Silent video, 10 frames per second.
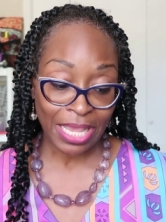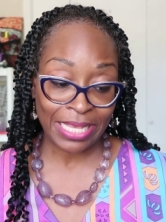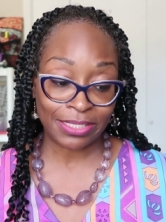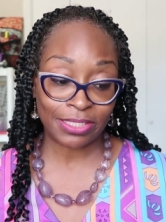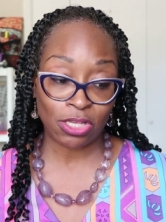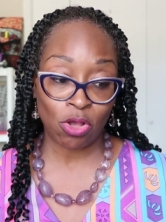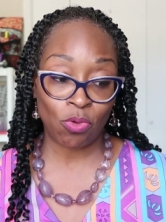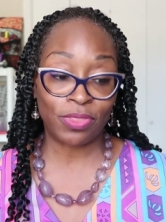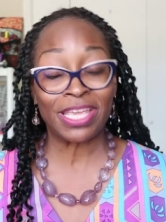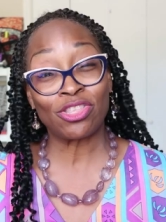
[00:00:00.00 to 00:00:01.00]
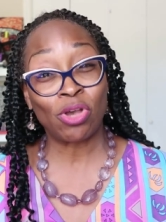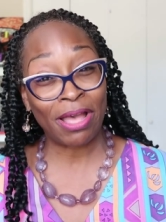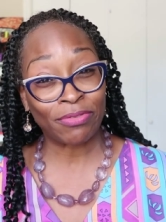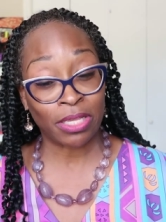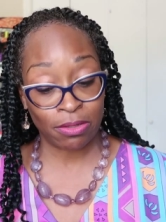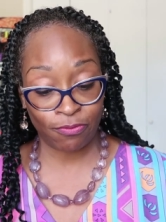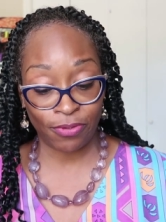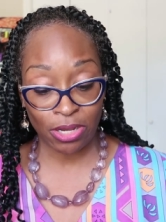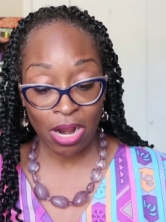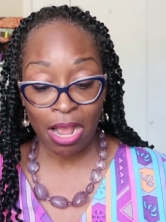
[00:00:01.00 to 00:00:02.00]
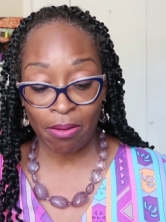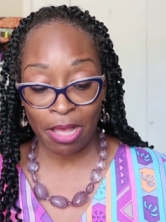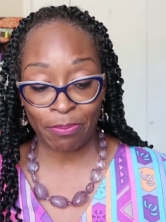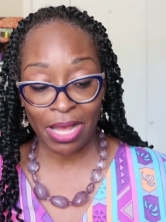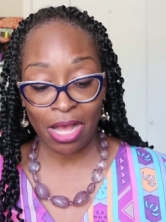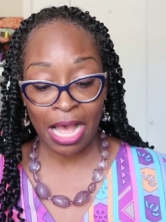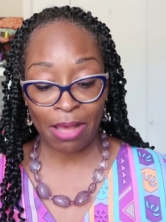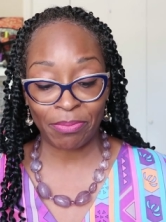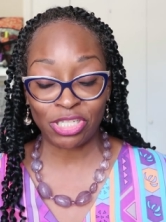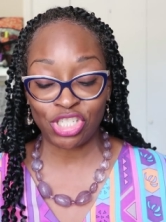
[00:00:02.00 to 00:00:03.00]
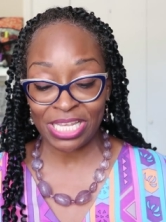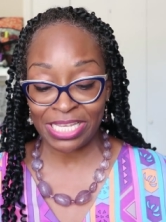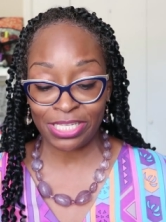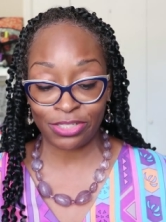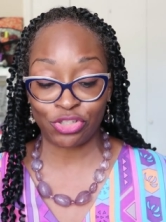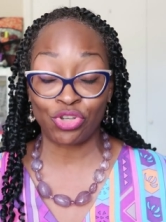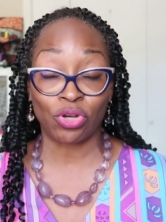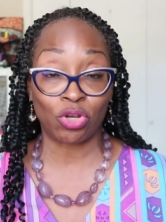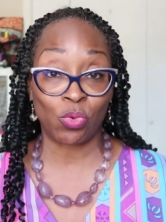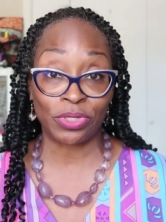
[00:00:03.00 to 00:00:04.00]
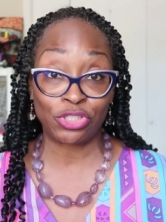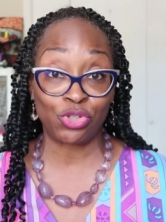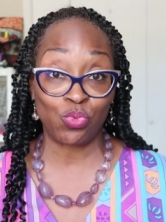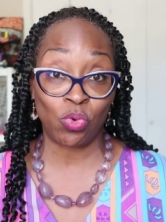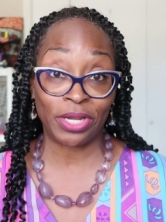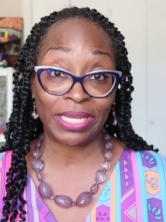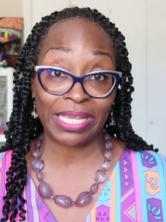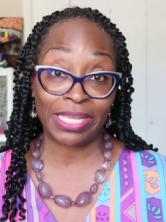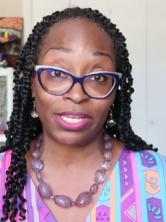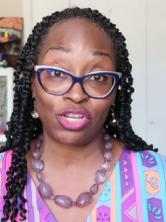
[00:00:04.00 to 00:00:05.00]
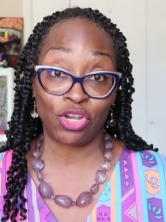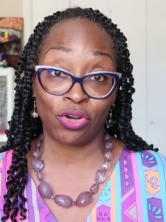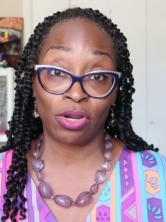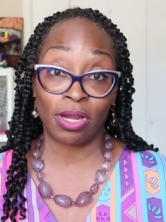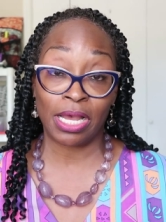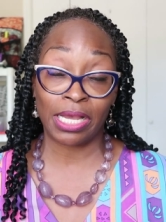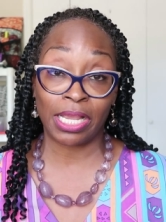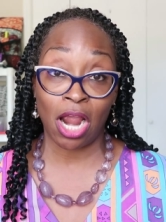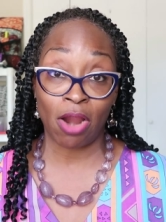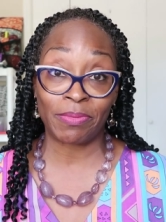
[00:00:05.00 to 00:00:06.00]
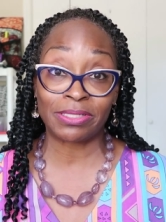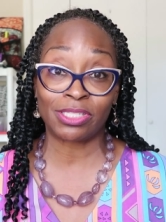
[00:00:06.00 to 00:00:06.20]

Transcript: And so then you'll have to figure out about how much ease you're going to want in your uh, garment.